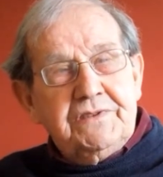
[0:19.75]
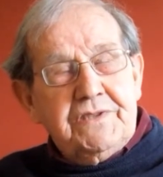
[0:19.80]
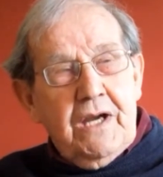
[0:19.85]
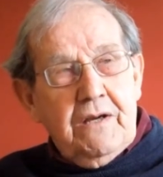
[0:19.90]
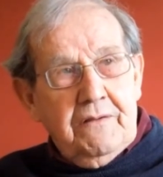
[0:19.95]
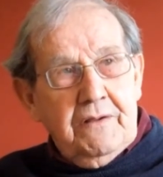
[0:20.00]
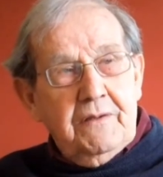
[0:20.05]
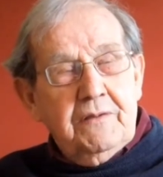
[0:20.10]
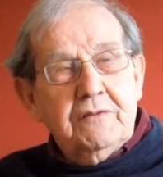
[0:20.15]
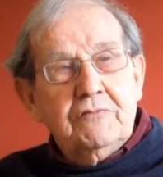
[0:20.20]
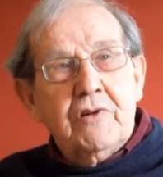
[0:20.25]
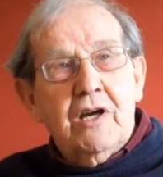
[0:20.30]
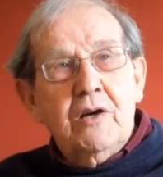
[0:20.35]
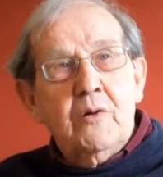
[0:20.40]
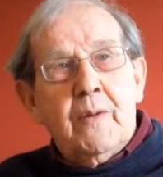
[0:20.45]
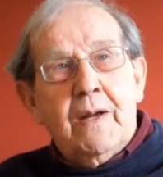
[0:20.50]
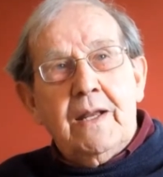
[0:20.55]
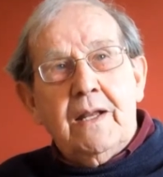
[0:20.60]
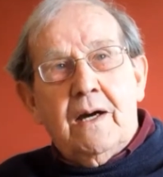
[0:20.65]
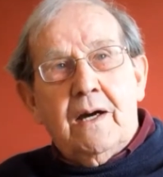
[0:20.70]
down the
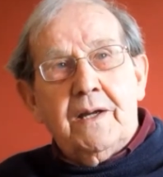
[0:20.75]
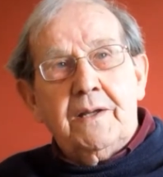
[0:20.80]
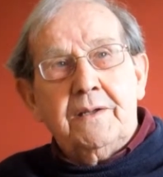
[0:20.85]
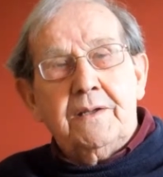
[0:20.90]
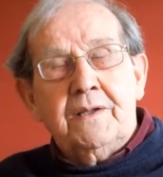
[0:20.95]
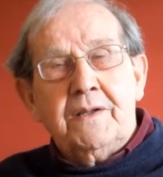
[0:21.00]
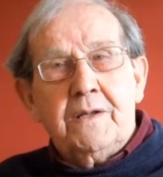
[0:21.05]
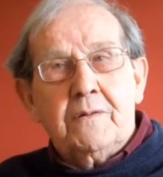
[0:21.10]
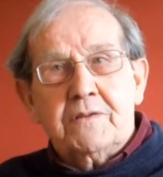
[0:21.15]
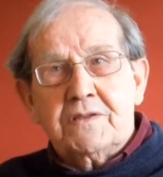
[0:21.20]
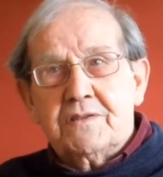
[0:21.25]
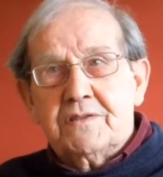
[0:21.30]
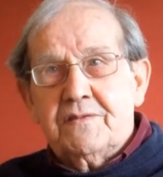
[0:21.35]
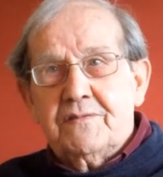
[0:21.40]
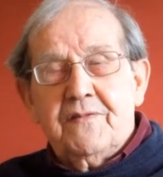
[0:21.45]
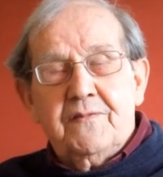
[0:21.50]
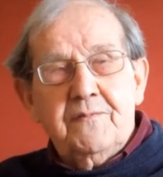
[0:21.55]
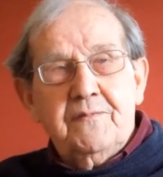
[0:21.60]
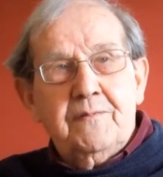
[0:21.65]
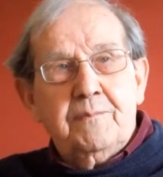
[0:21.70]
railway line, and there was
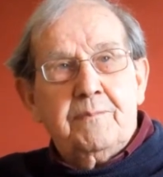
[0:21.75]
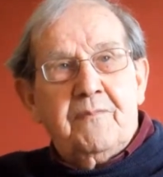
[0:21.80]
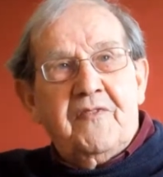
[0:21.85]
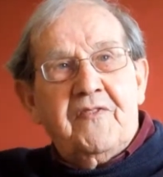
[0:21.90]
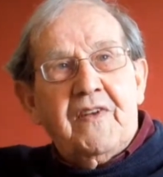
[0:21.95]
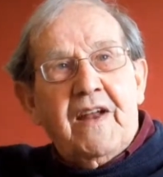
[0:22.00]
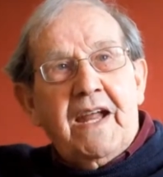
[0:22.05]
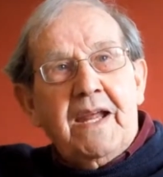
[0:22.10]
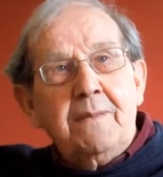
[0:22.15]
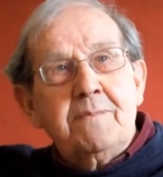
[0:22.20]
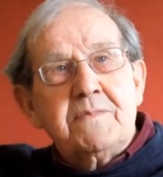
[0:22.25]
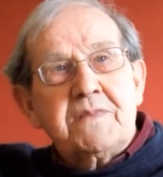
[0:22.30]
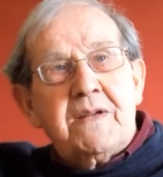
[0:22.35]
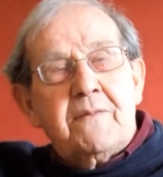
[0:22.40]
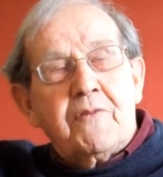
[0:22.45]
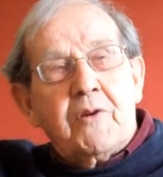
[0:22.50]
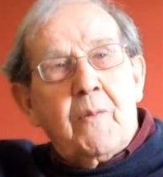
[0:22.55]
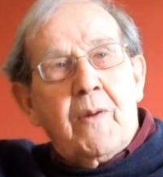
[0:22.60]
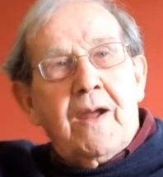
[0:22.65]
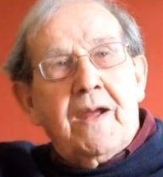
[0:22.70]
flames
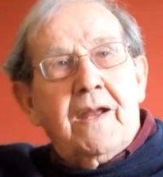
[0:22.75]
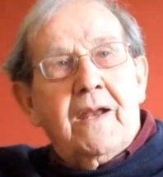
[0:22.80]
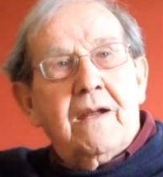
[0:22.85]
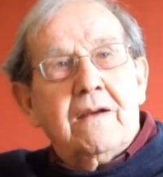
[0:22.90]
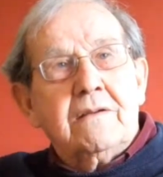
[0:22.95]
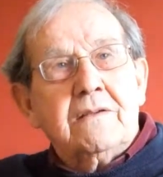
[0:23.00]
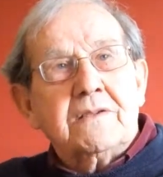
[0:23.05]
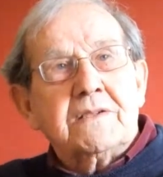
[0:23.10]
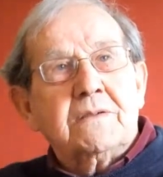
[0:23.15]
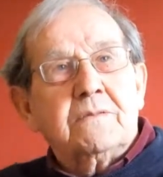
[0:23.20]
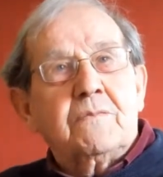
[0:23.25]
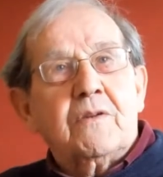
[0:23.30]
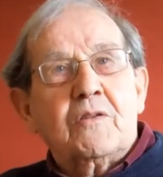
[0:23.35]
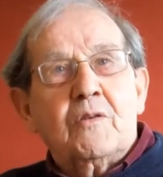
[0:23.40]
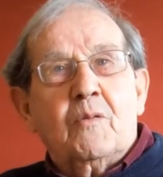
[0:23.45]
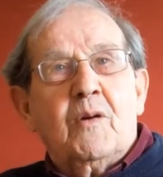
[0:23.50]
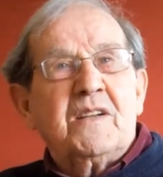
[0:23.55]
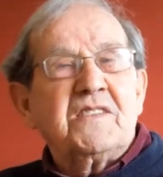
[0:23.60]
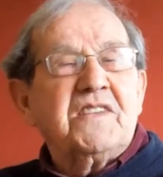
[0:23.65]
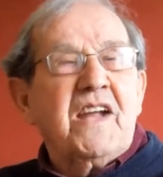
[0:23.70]
everywhere, so we
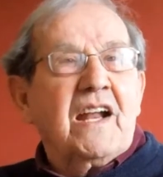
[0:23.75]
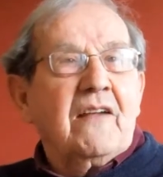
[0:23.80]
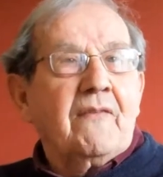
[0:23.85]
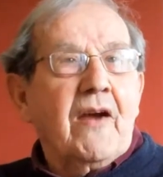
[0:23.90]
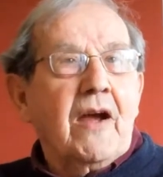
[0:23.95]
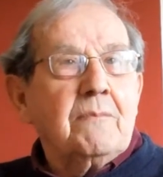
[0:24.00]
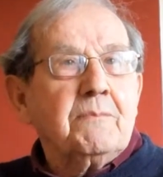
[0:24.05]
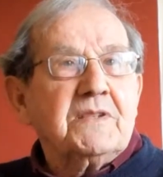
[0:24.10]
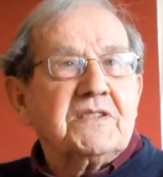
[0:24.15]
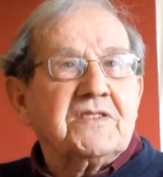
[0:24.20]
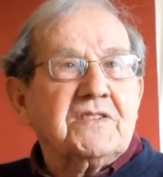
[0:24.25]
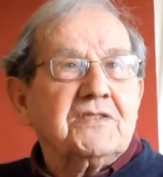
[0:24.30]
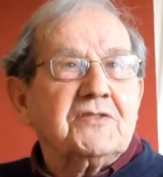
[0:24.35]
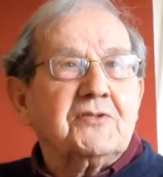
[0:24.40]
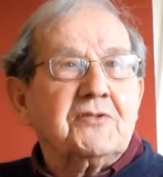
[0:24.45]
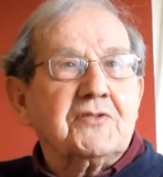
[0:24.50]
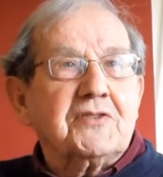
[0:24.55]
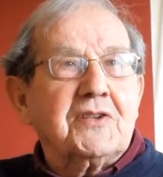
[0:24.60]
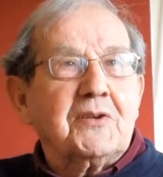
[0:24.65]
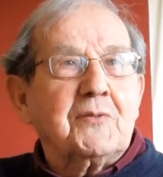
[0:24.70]
thought, well, it's none of our
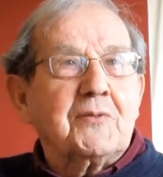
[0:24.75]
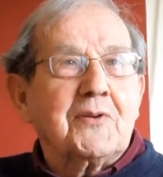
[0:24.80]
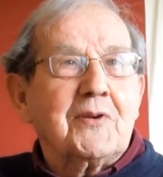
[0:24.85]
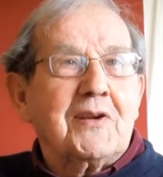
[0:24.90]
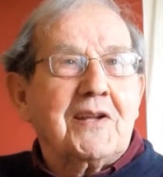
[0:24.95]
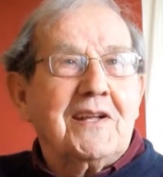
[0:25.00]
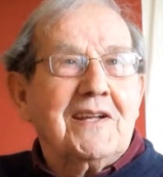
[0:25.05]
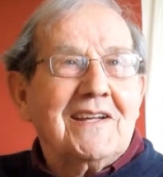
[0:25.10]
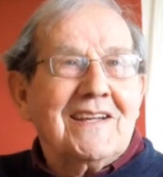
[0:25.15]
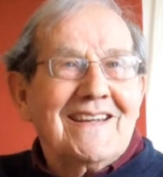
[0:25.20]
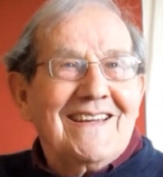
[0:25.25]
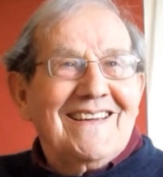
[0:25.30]
business, you see, already.